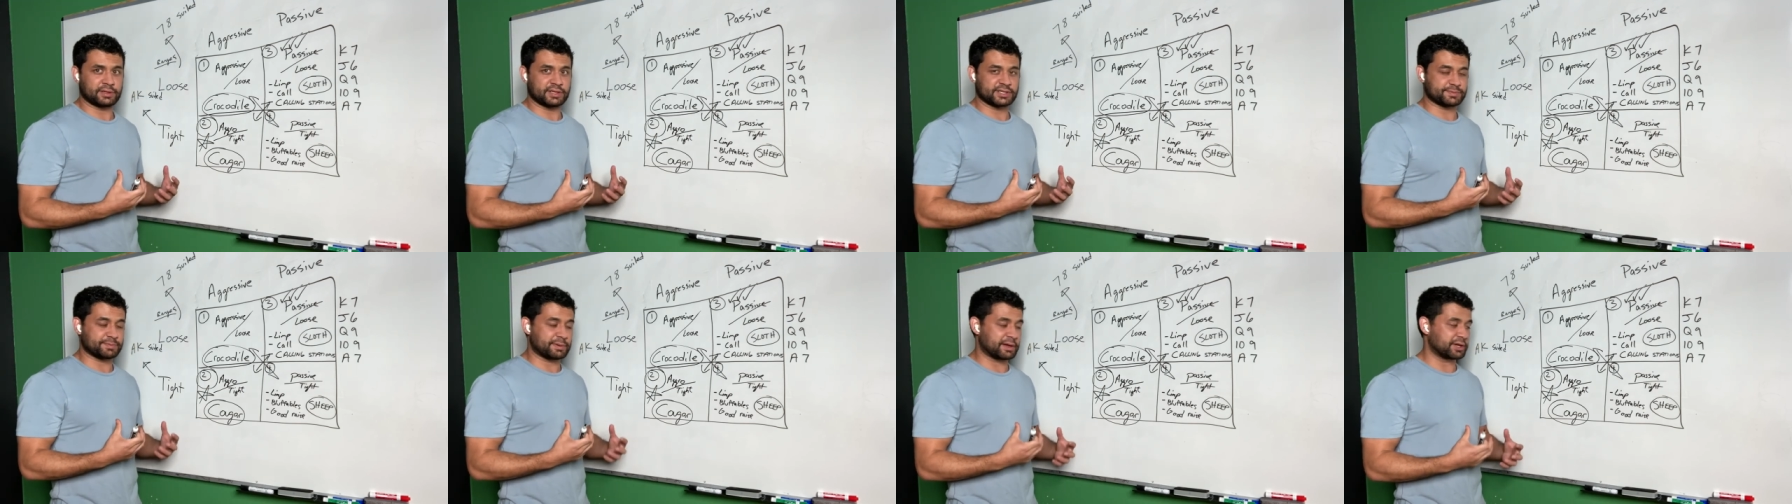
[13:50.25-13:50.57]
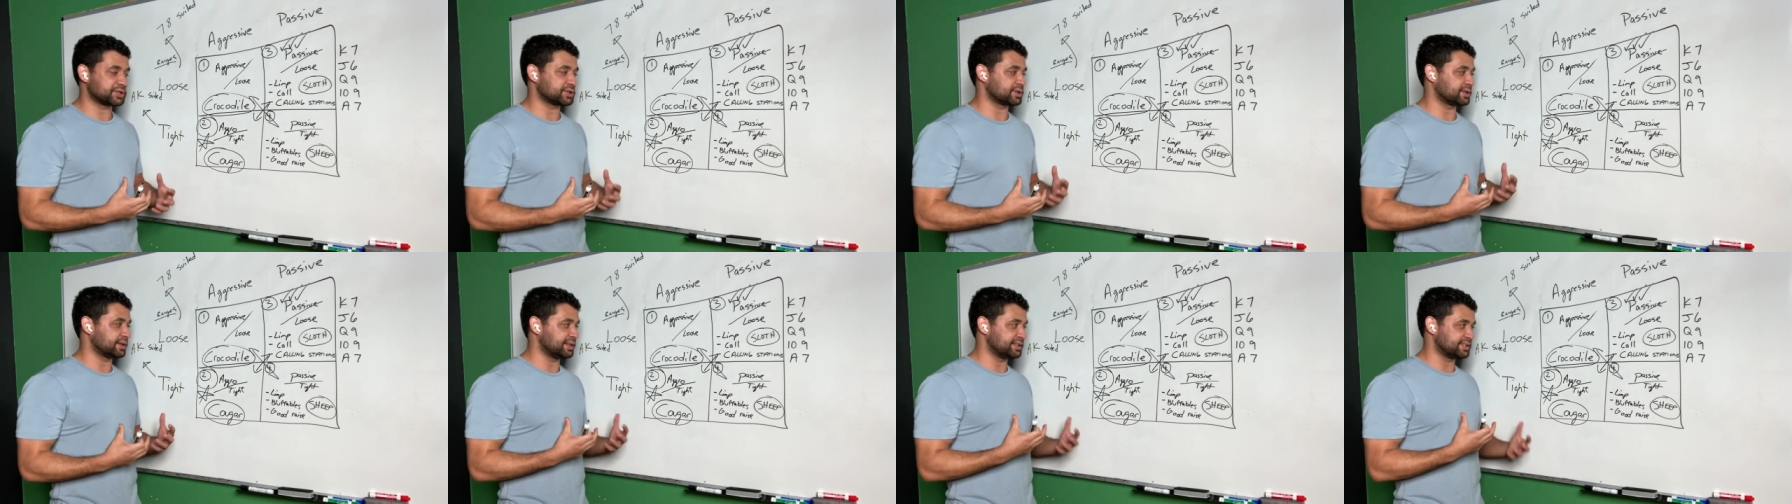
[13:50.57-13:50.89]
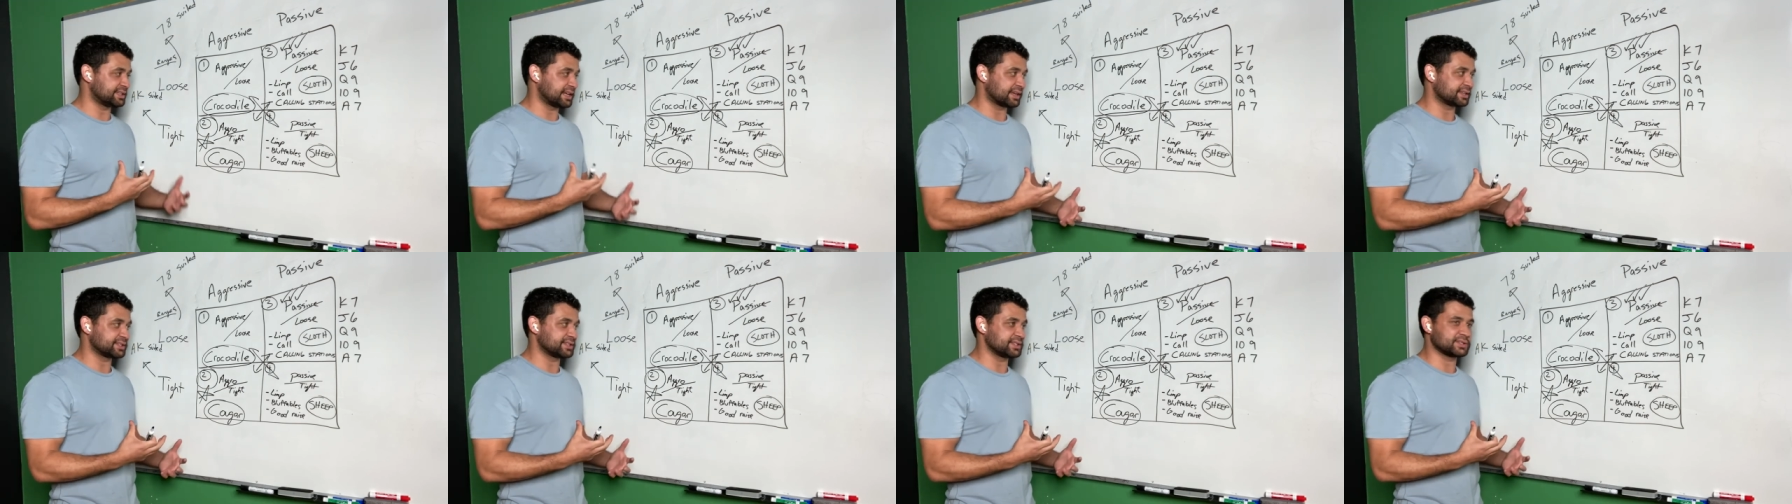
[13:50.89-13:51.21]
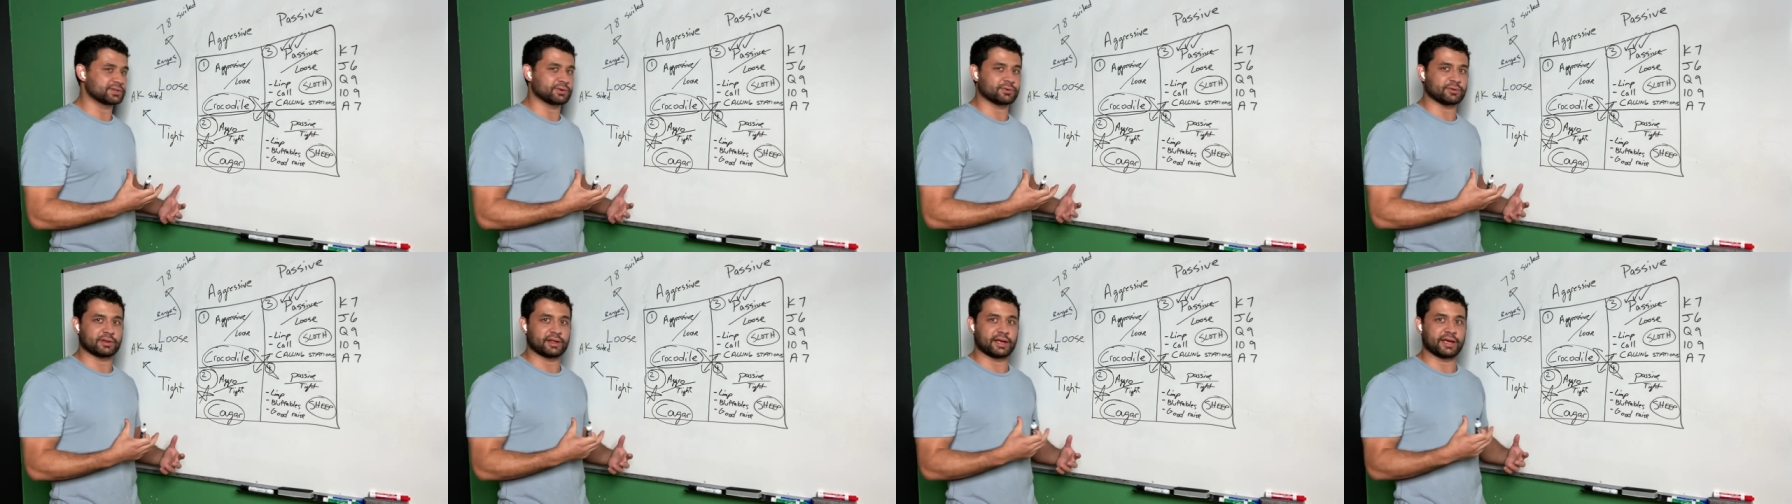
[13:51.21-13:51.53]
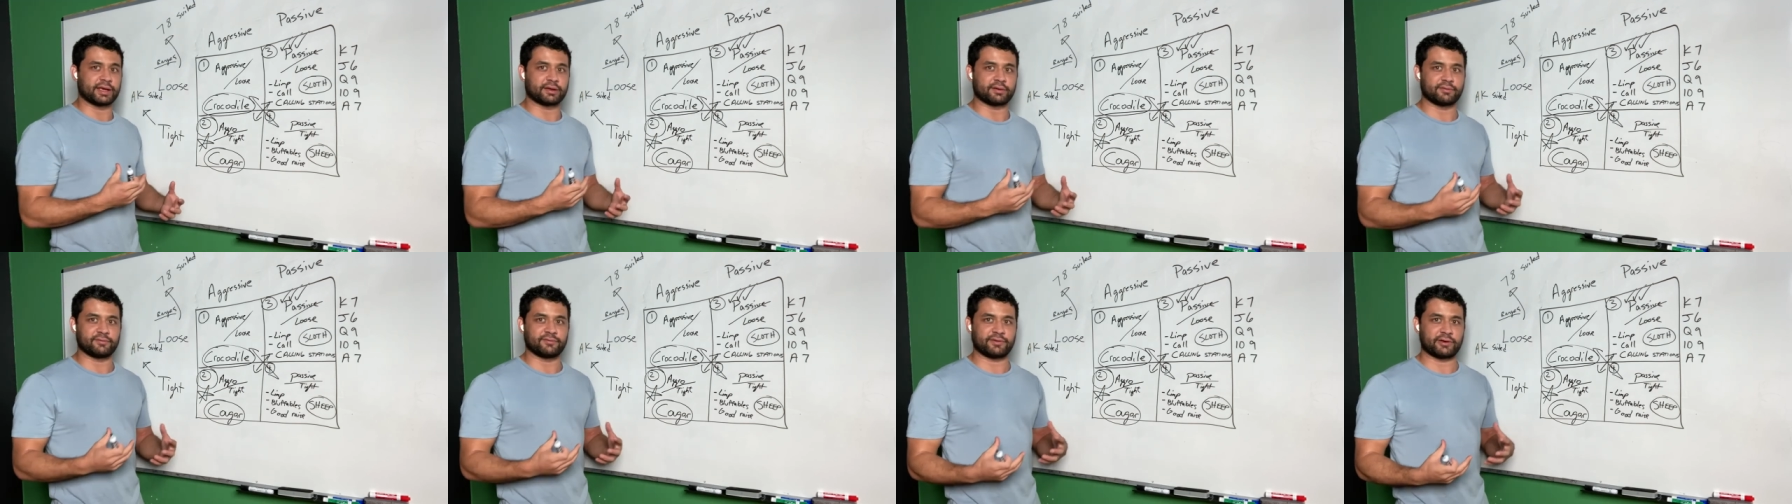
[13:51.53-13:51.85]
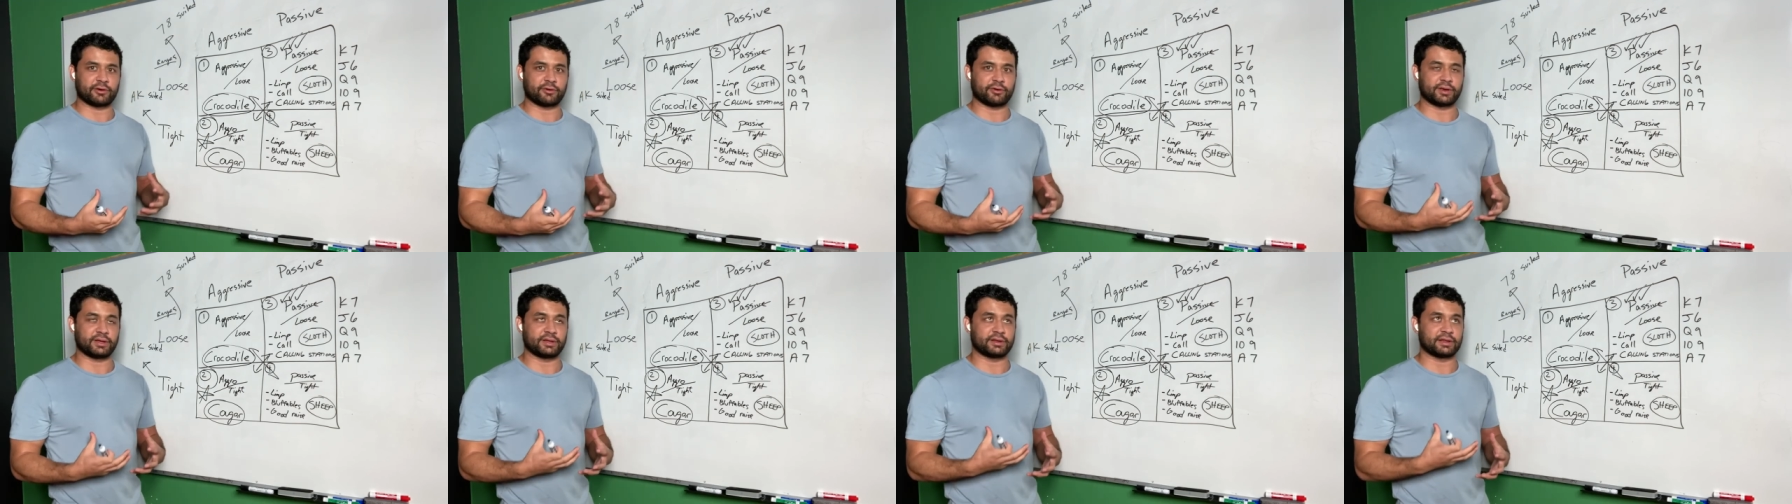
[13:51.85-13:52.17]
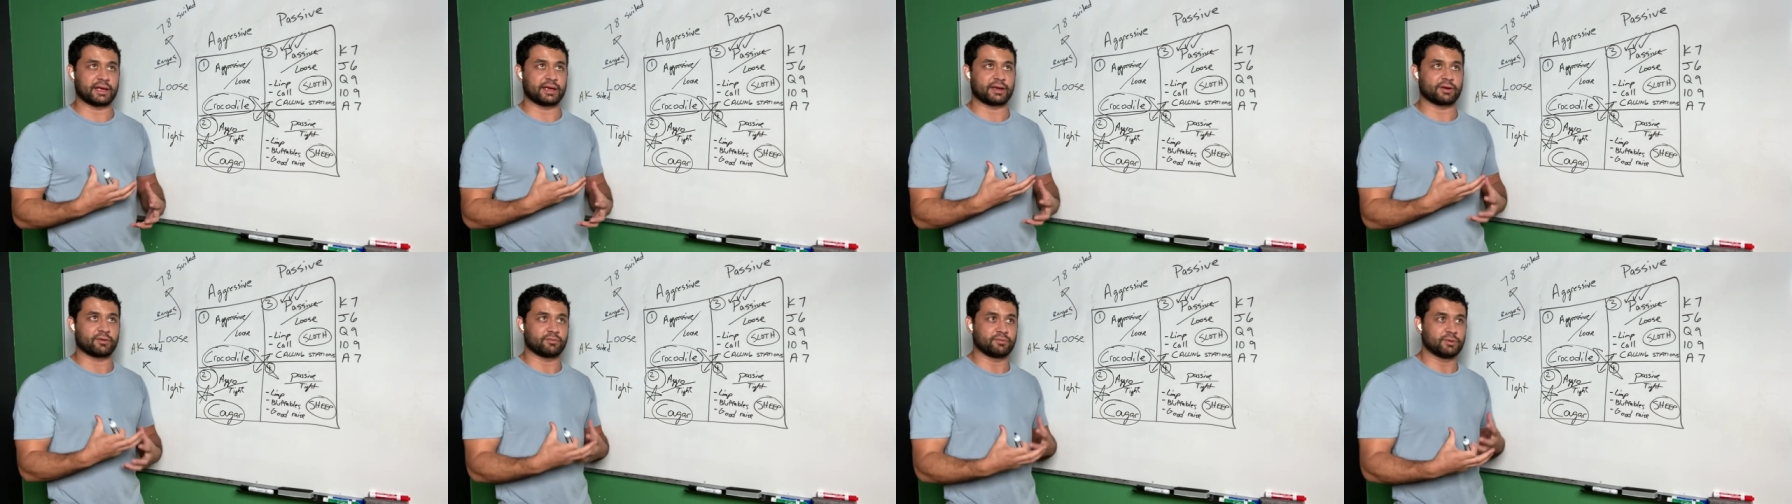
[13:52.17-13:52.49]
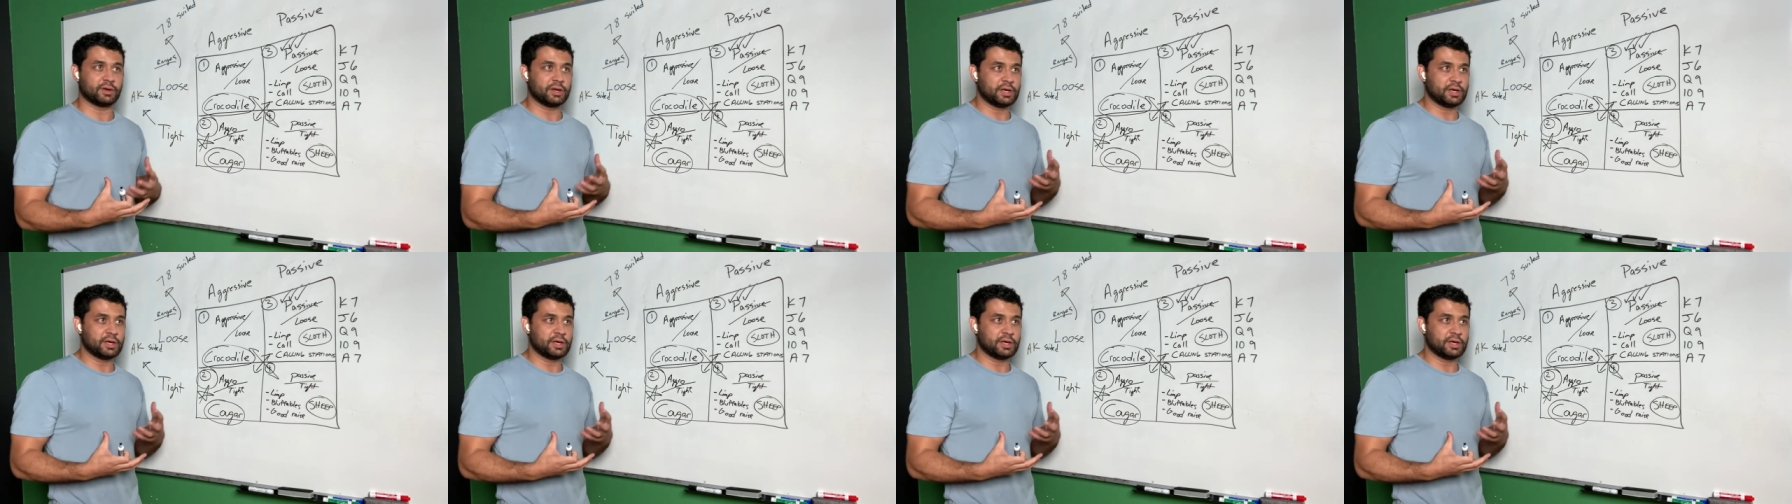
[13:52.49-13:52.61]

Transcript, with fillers: especially in Texas or like very like